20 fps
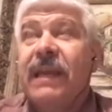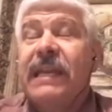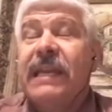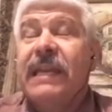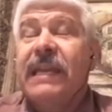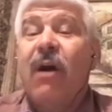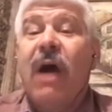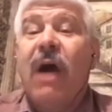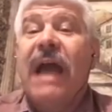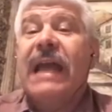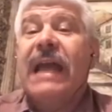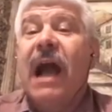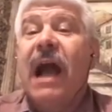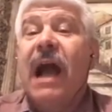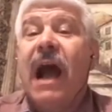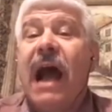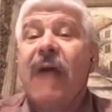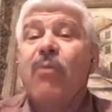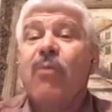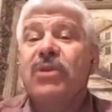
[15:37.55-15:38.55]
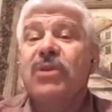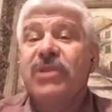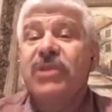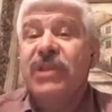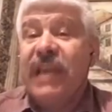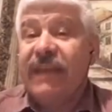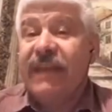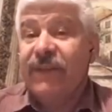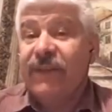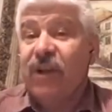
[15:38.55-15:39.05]
Now, I wasn't
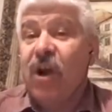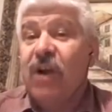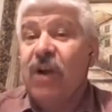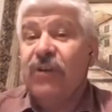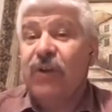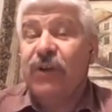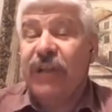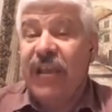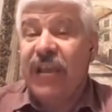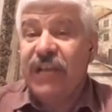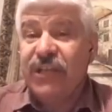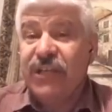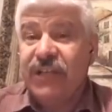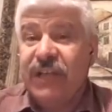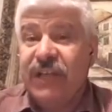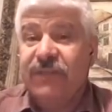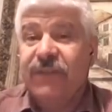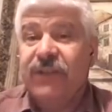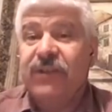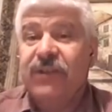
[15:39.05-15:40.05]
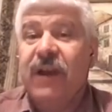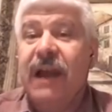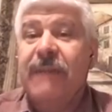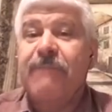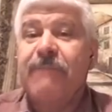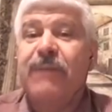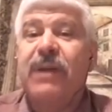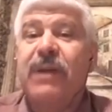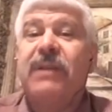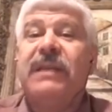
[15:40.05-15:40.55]
at the congregation at the
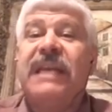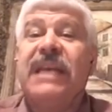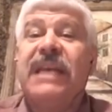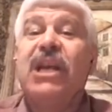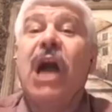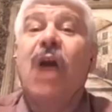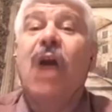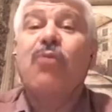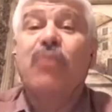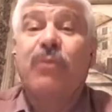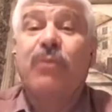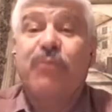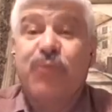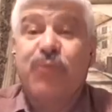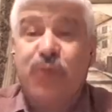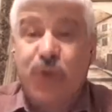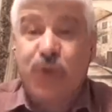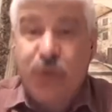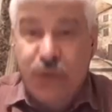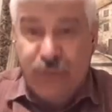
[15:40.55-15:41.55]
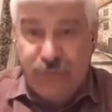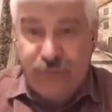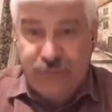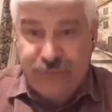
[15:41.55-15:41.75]
time, but he got reproved